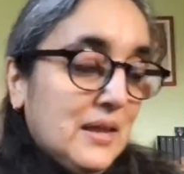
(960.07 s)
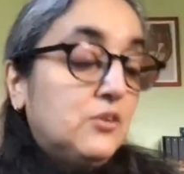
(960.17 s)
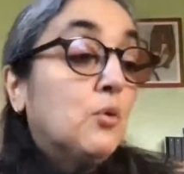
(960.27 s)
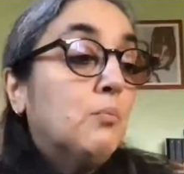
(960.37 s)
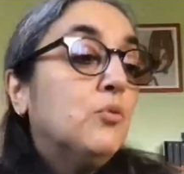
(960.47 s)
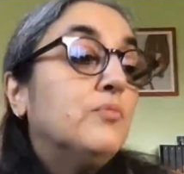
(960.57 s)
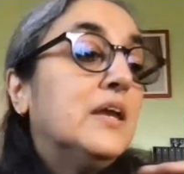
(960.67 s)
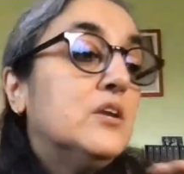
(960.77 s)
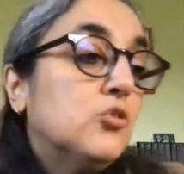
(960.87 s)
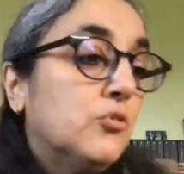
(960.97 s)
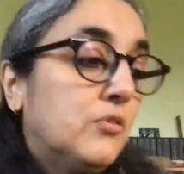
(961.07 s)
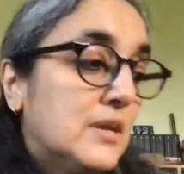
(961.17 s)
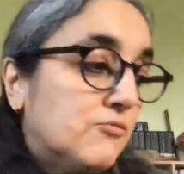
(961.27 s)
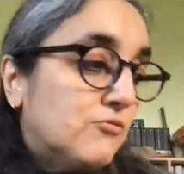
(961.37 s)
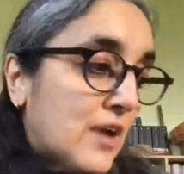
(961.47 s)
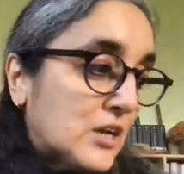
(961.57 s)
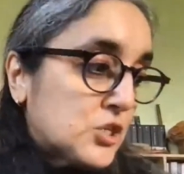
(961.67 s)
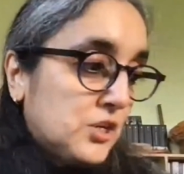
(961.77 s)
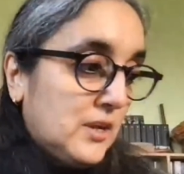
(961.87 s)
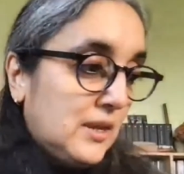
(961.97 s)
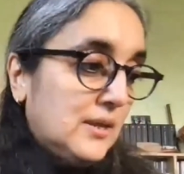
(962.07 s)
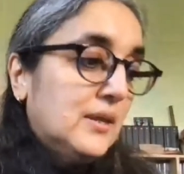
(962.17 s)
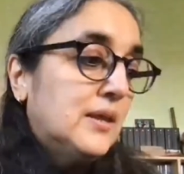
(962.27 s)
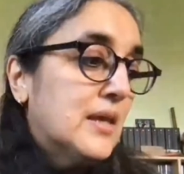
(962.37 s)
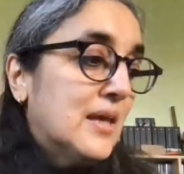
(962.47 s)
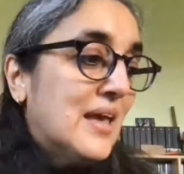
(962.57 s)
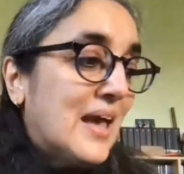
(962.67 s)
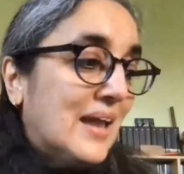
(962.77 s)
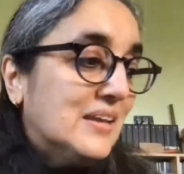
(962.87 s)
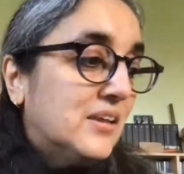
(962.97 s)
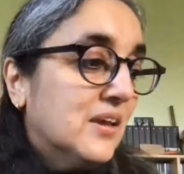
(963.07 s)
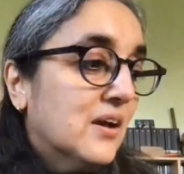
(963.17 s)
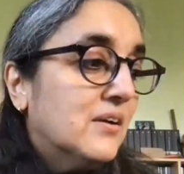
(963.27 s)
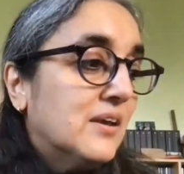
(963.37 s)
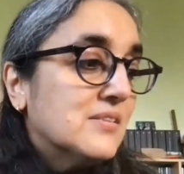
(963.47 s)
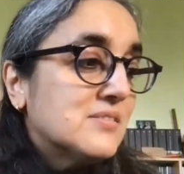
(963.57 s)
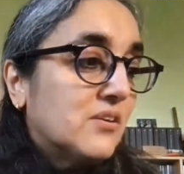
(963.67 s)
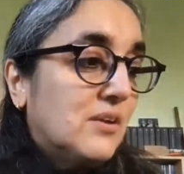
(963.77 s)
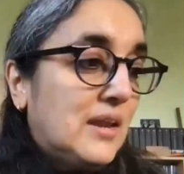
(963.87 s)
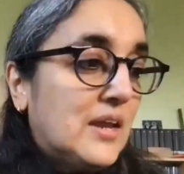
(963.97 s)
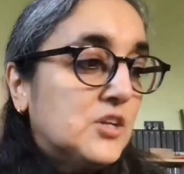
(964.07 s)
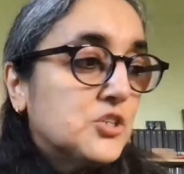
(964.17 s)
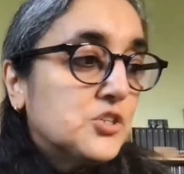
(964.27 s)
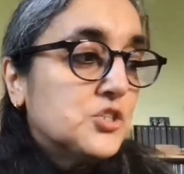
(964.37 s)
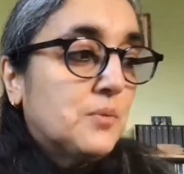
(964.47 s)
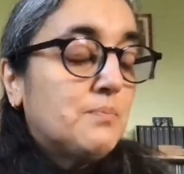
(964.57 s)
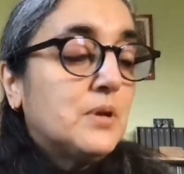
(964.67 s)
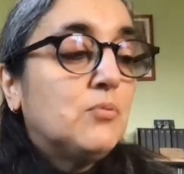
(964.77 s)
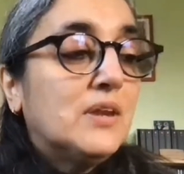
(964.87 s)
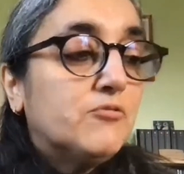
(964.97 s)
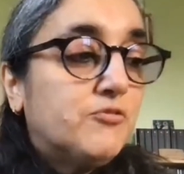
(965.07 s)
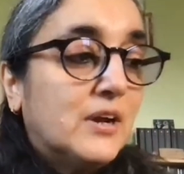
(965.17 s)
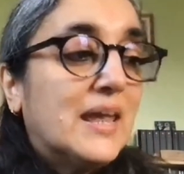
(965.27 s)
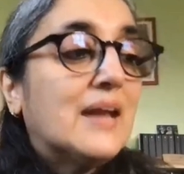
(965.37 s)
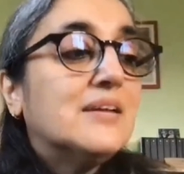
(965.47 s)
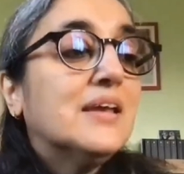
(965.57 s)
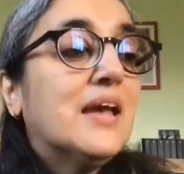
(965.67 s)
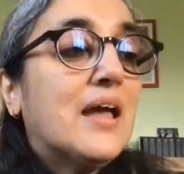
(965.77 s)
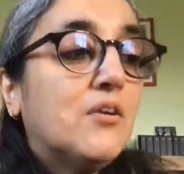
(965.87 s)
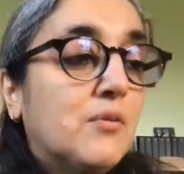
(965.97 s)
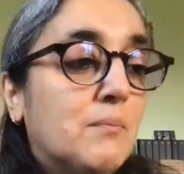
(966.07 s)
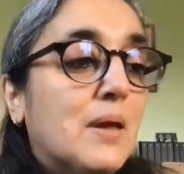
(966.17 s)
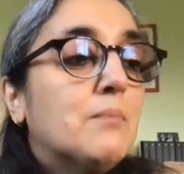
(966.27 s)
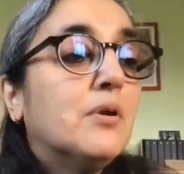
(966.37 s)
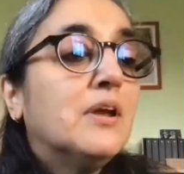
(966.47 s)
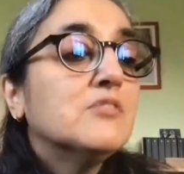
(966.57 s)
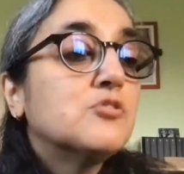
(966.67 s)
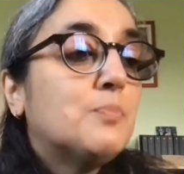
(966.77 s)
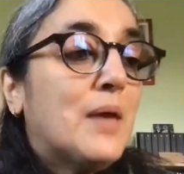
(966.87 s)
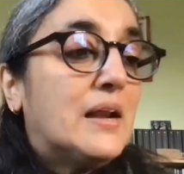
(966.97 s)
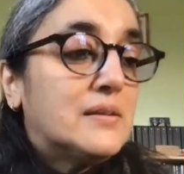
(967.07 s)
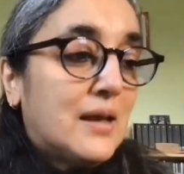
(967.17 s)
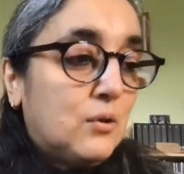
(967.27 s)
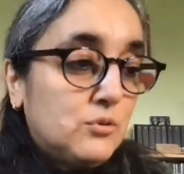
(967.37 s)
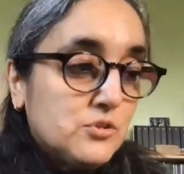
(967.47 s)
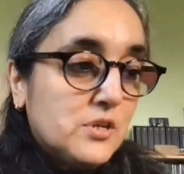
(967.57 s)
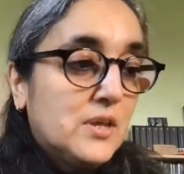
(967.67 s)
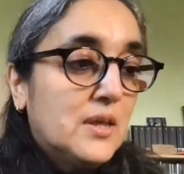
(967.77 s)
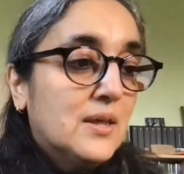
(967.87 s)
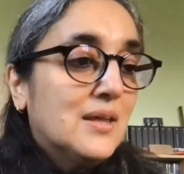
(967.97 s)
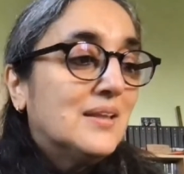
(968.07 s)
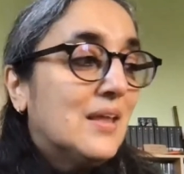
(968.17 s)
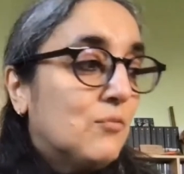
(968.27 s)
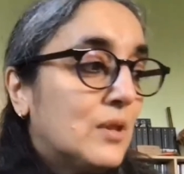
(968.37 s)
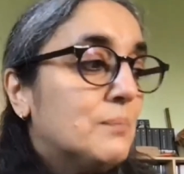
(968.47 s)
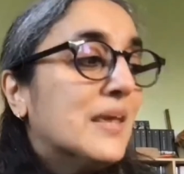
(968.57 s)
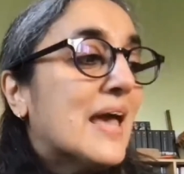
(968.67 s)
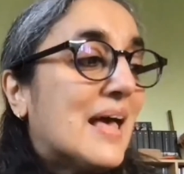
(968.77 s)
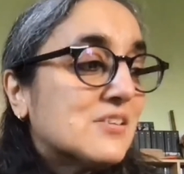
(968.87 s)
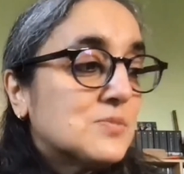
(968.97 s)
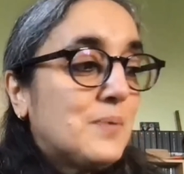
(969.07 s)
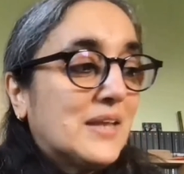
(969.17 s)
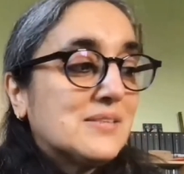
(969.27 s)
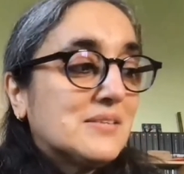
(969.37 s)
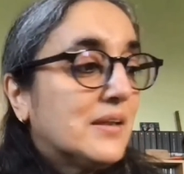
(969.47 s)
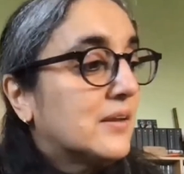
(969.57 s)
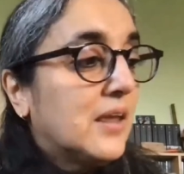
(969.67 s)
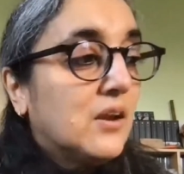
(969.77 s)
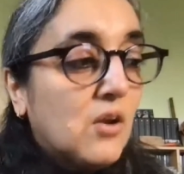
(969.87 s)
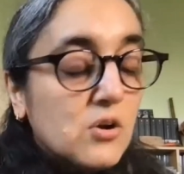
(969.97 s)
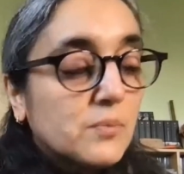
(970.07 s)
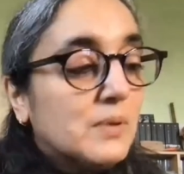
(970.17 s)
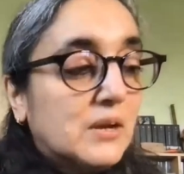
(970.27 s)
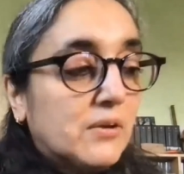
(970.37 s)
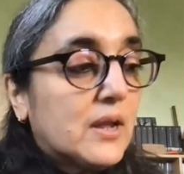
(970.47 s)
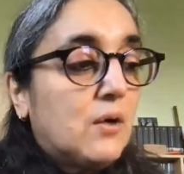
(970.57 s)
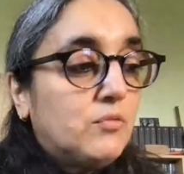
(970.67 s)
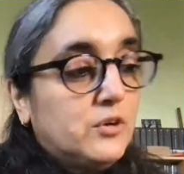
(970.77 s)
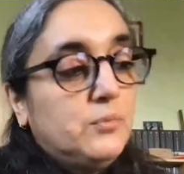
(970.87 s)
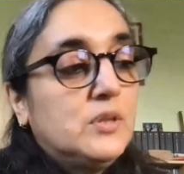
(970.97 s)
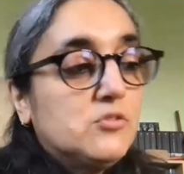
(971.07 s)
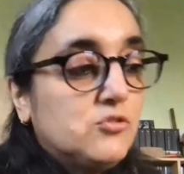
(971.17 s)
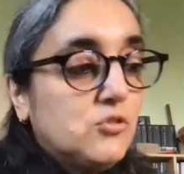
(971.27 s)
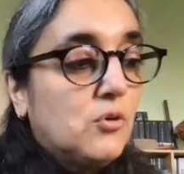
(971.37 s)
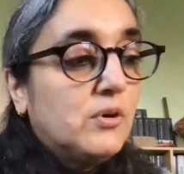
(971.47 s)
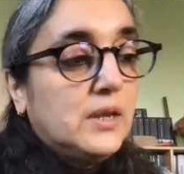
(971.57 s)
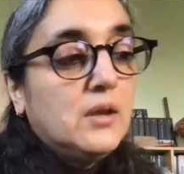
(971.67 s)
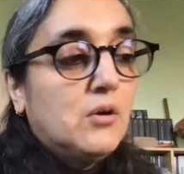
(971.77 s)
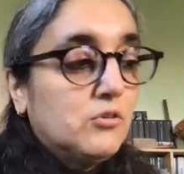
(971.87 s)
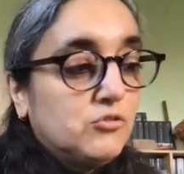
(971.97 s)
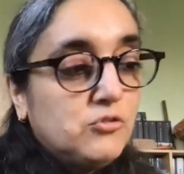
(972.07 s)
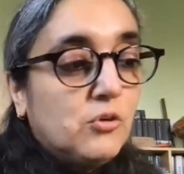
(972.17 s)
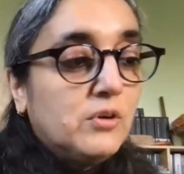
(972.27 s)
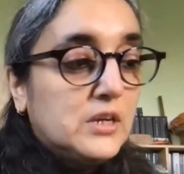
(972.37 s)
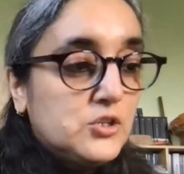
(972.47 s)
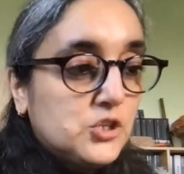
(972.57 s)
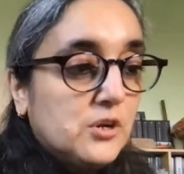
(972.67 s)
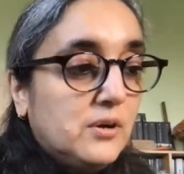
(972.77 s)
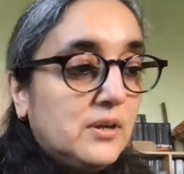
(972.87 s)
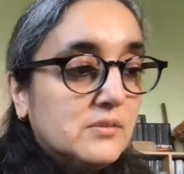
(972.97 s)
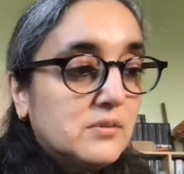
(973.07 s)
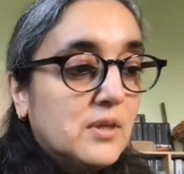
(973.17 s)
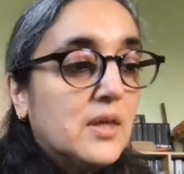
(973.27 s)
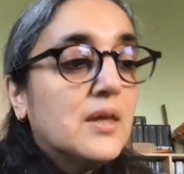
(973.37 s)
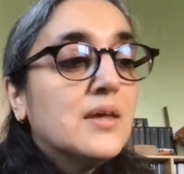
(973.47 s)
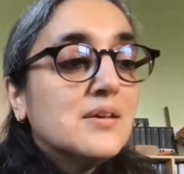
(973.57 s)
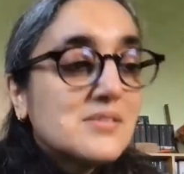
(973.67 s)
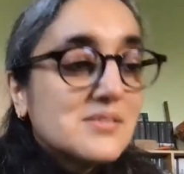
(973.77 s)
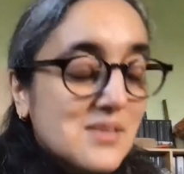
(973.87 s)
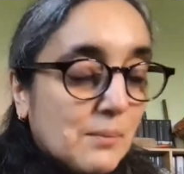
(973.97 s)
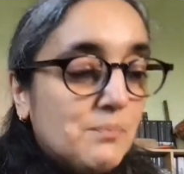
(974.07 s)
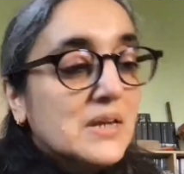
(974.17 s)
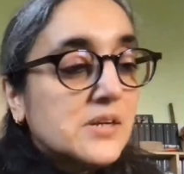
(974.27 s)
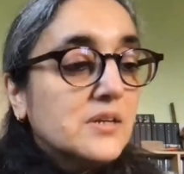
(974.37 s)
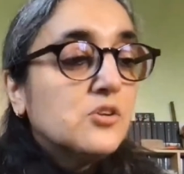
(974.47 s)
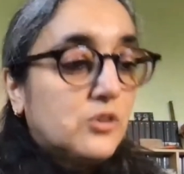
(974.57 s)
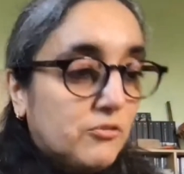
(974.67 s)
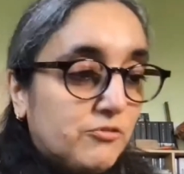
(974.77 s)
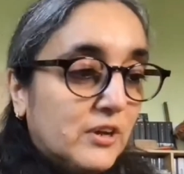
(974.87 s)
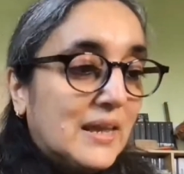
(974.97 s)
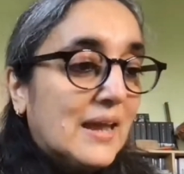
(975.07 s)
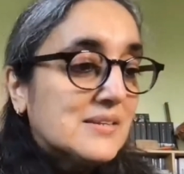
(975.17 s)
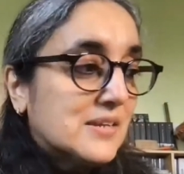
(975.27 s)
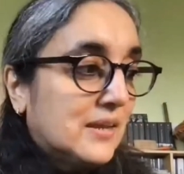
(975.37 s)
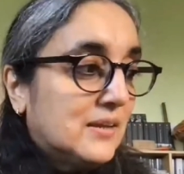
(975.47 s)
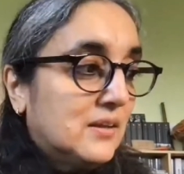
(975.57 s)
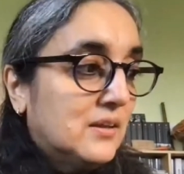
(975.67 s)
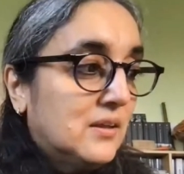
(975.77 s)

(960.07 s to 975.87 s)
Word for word: then you're moving into refashioning. And here is the relationship between forgetting and remembering spelt out. There will be aspects that cannot be recovered with story or story journeys. Submitting to the forgetting